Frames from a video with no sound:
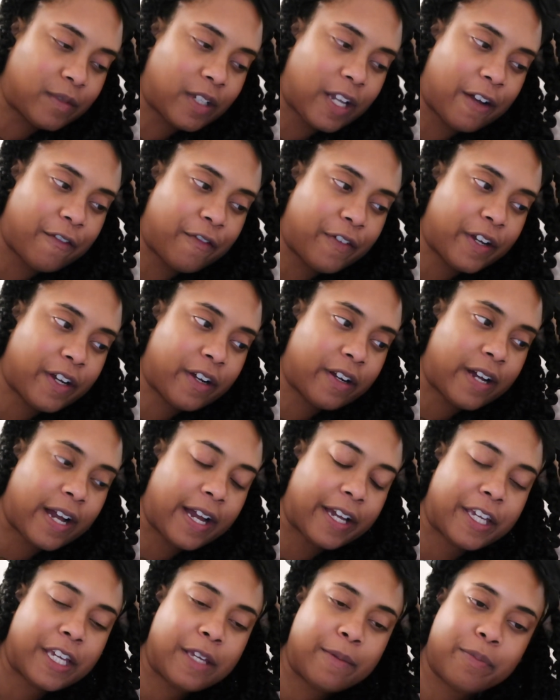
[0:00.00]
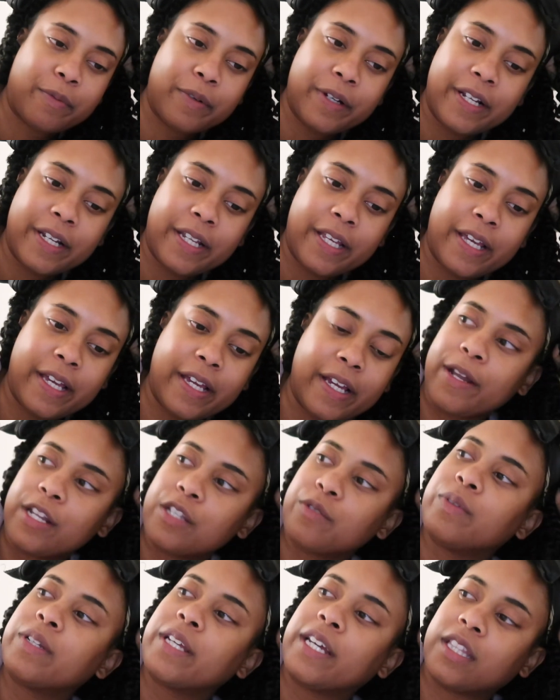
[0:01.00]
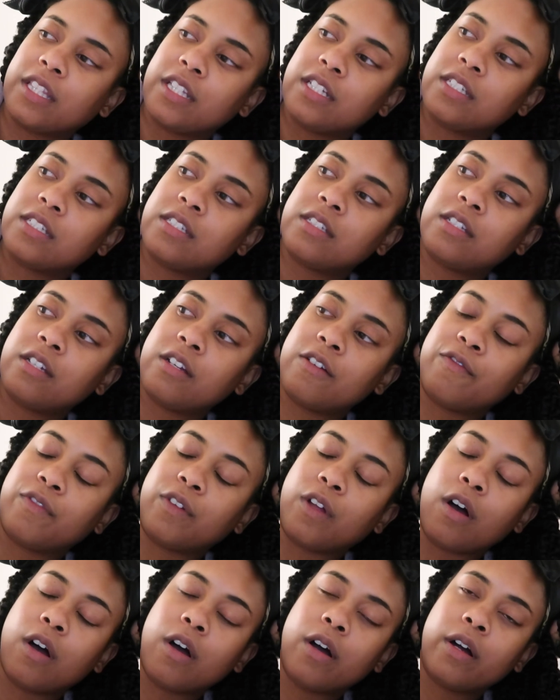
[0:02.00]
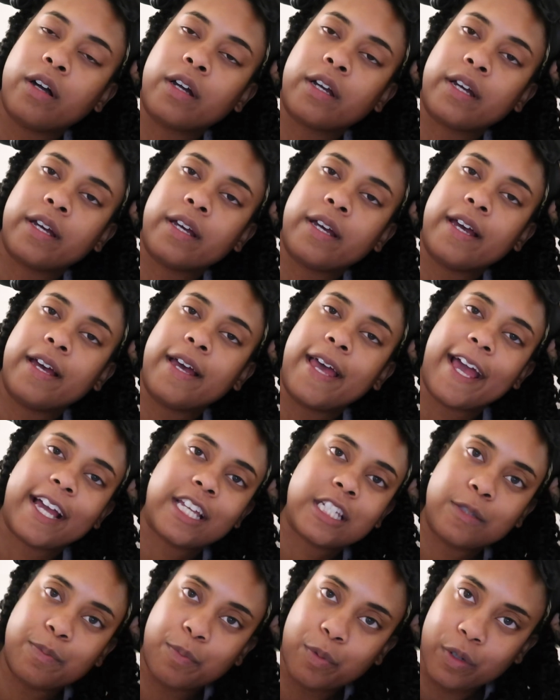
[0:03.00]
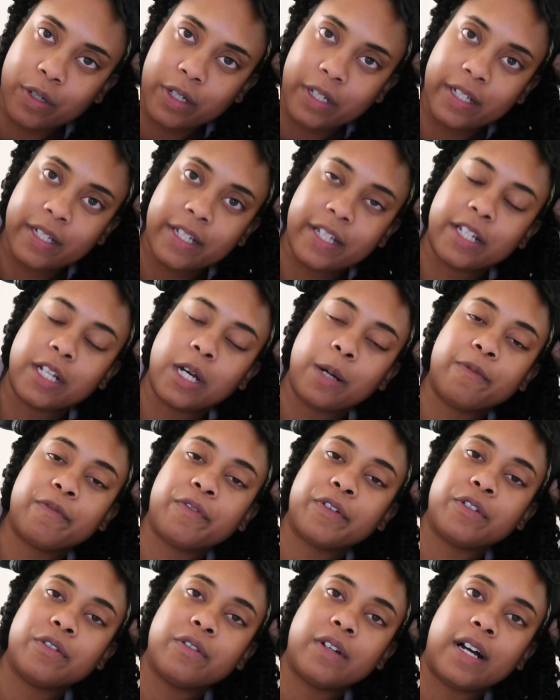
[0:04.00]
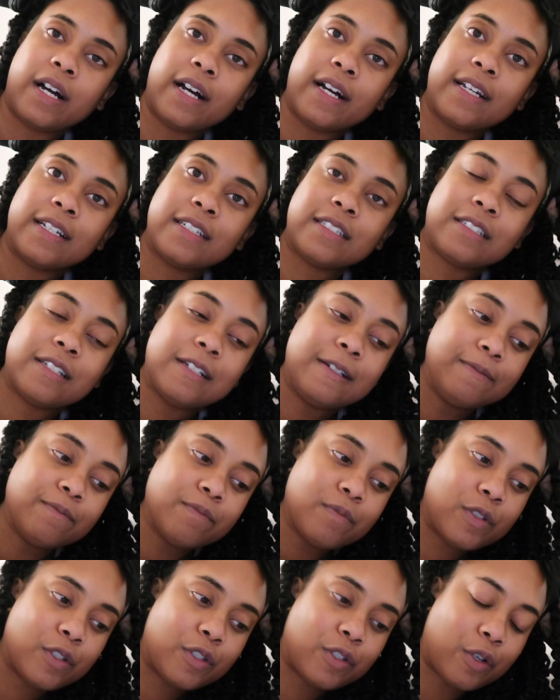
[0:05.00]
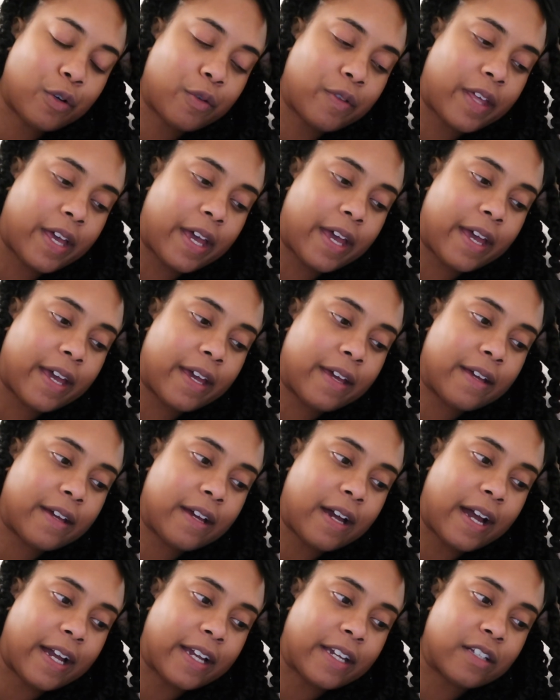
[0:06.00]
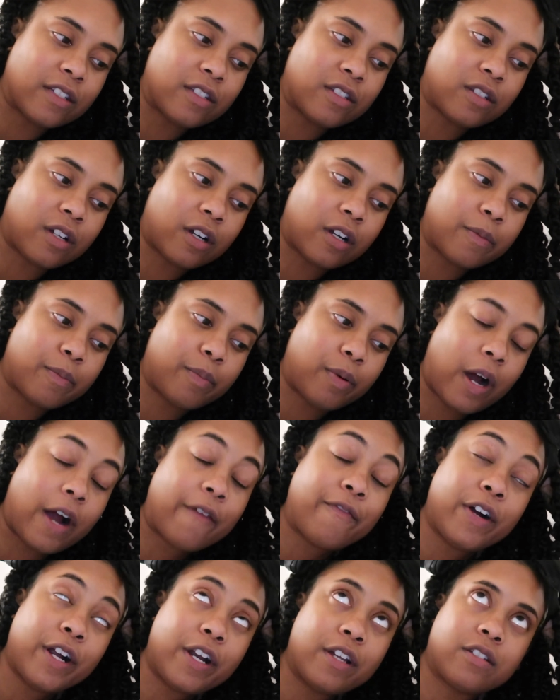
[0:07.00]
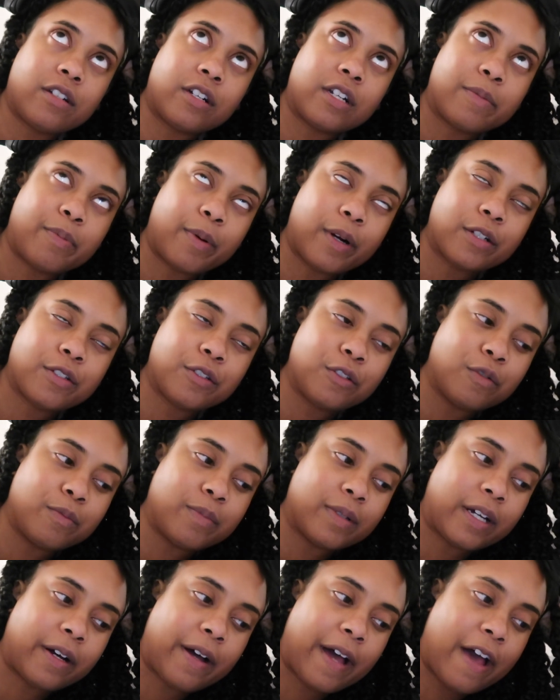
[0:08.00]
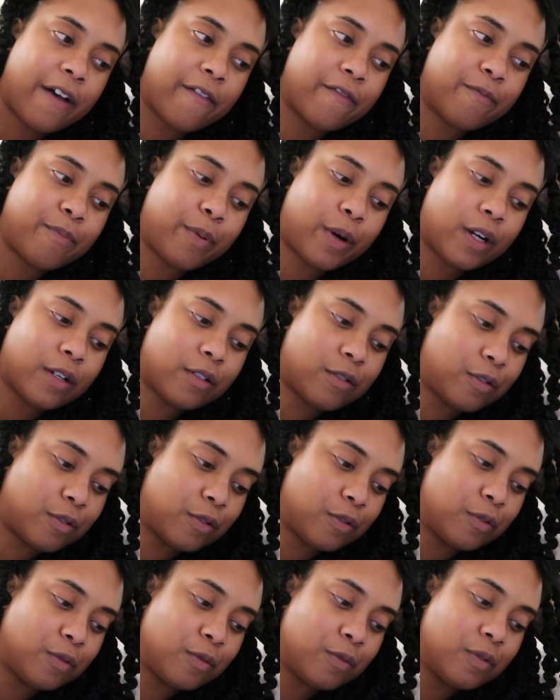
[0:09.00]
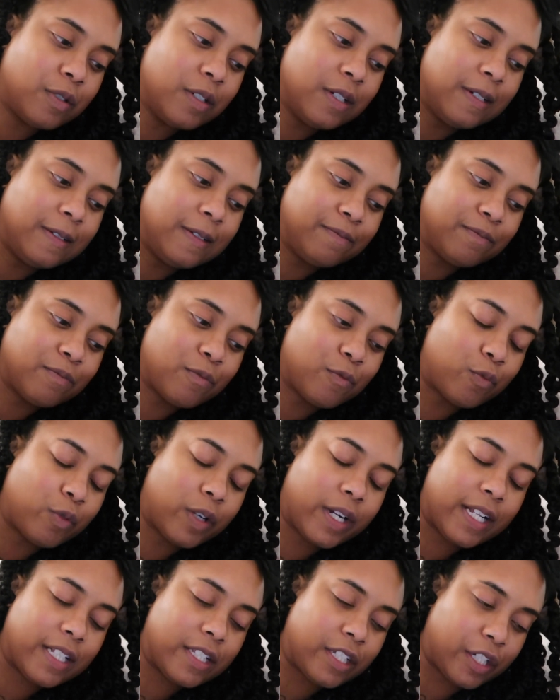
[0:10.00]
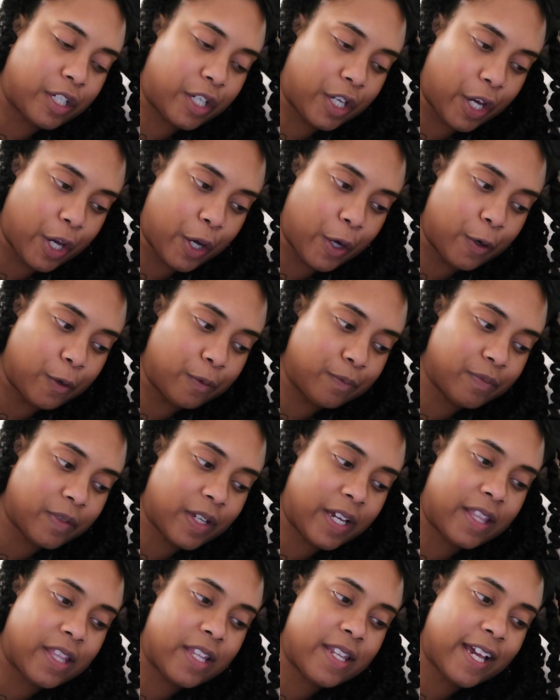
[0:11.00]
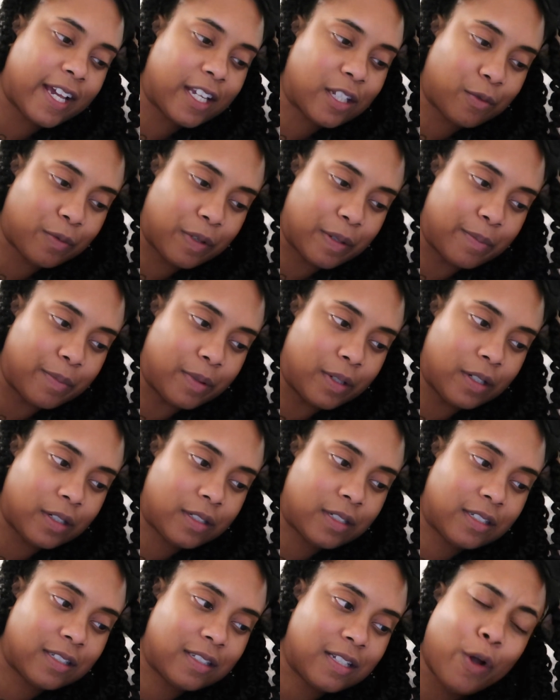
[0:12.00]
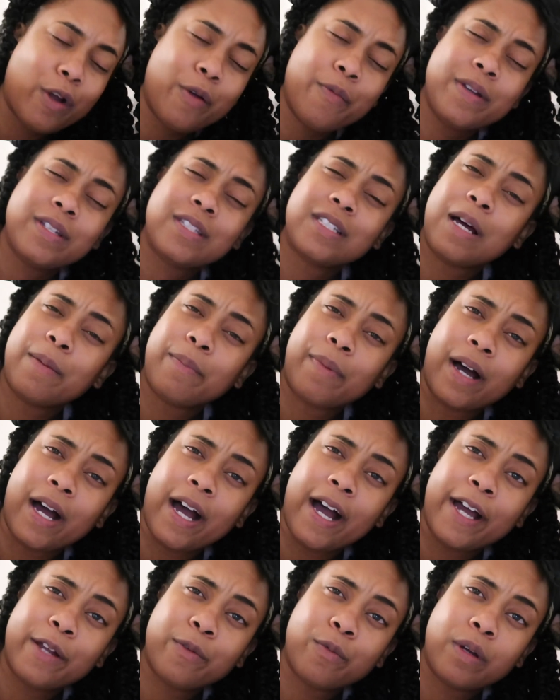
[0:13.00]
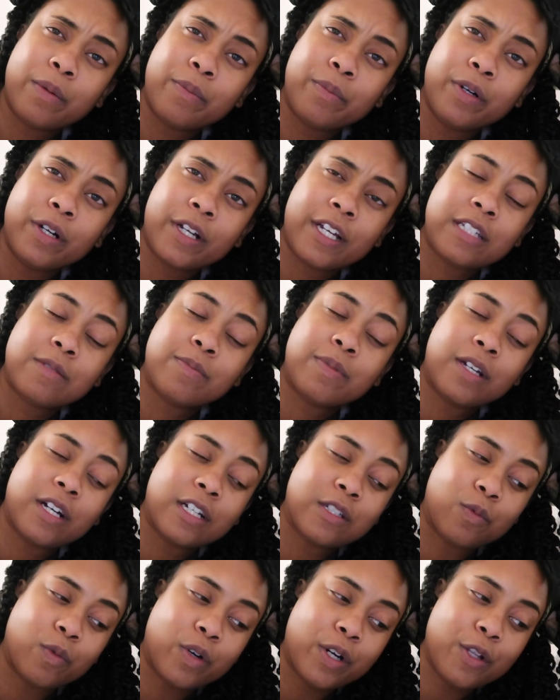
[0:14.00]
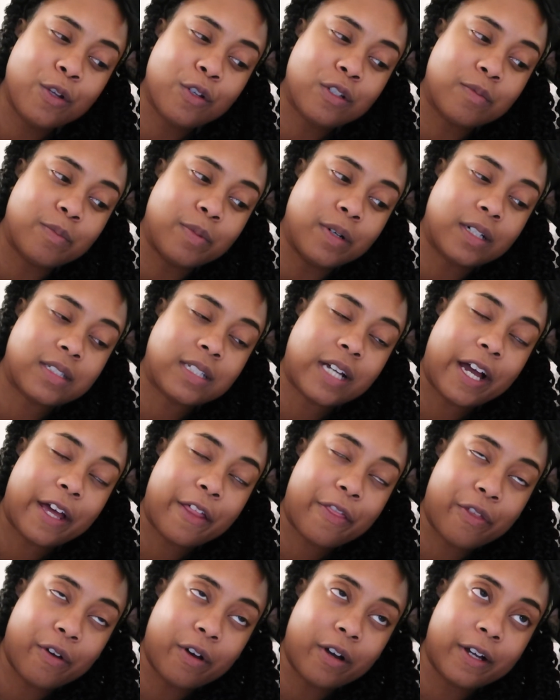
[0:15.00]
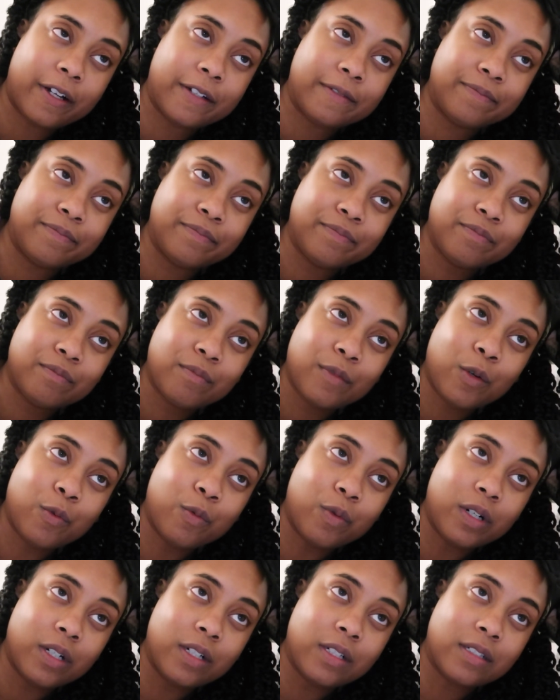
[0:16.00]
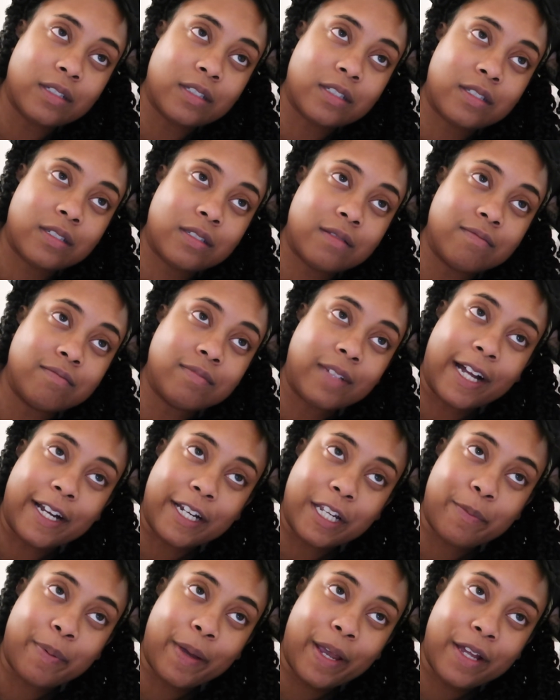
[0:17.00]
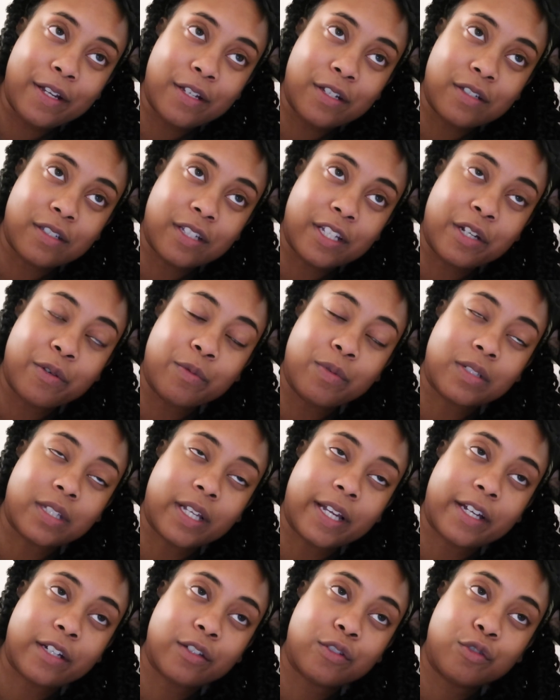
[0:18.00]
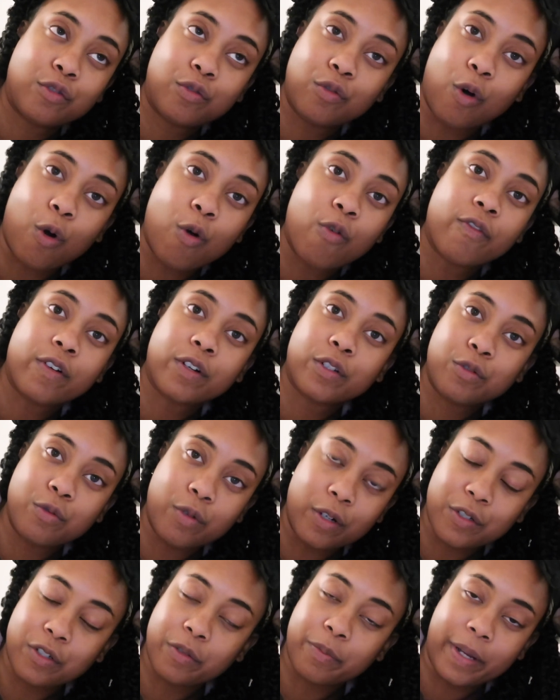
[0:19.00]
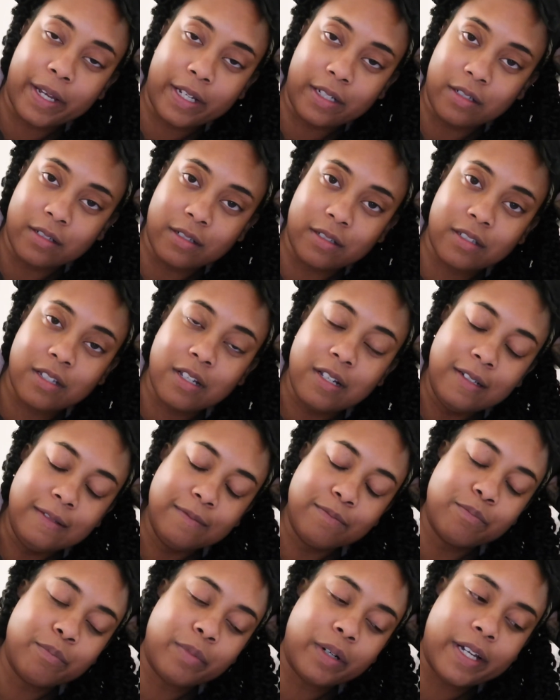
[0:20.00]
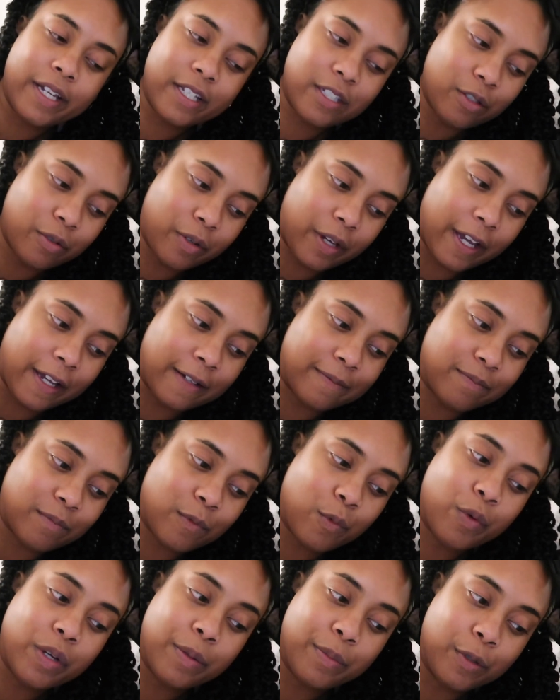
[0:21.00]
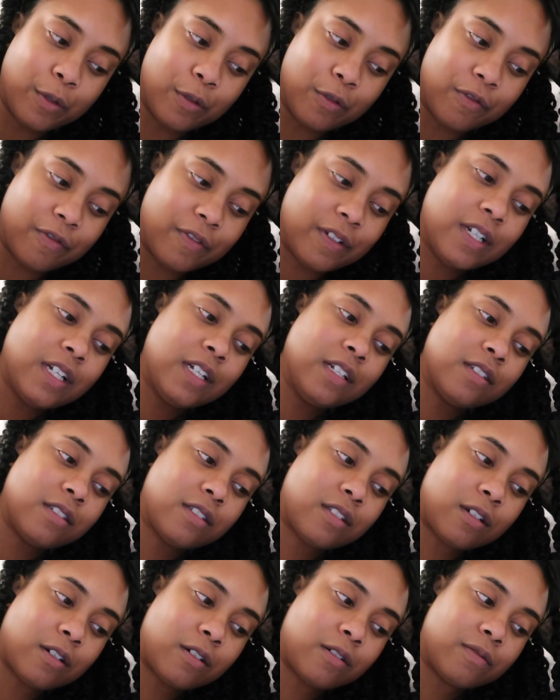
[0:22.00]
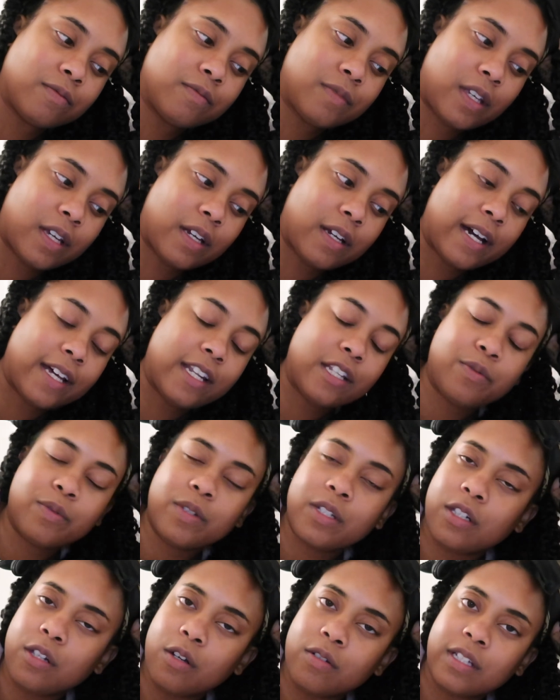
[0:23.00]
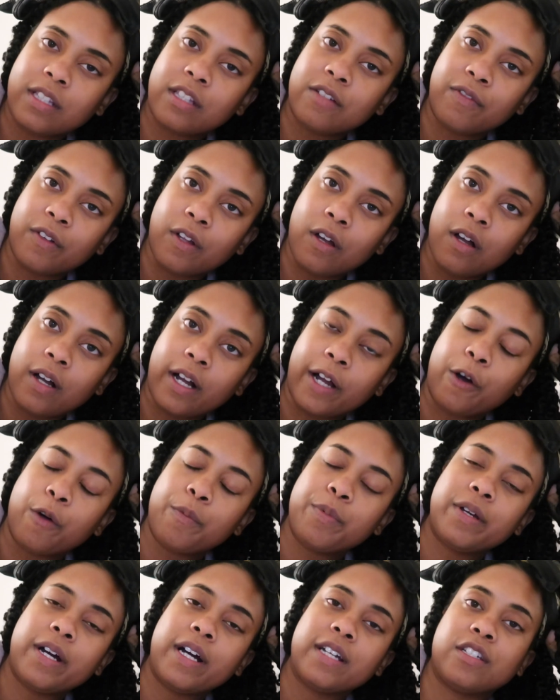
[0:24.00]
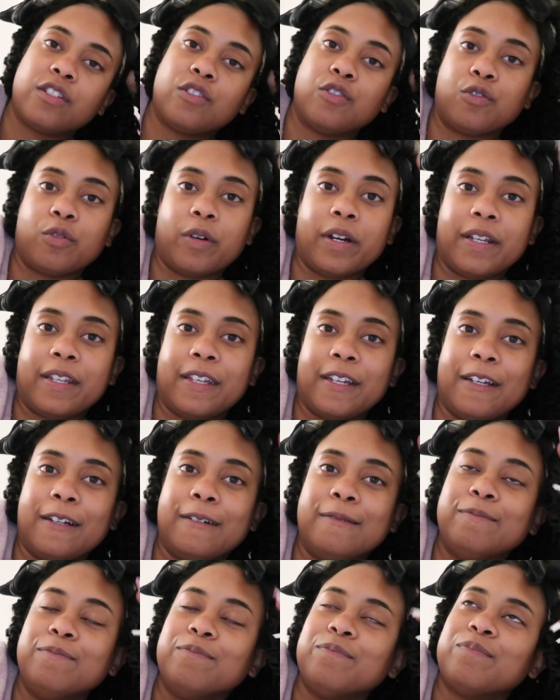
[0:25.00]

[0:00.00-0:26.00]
I figure I keep reading. I just want to get this vlog exported and up for you guys so that I can start. I've already started part two, but I'll have part two ready to go in the next three books. Only reason I'm behind one book is because one of those books I thought was 90 pages and it was like over 200 pages, but it's okay, we move. So yeah, I just wanted to close out the vlog. I hope you guys enjoyed it.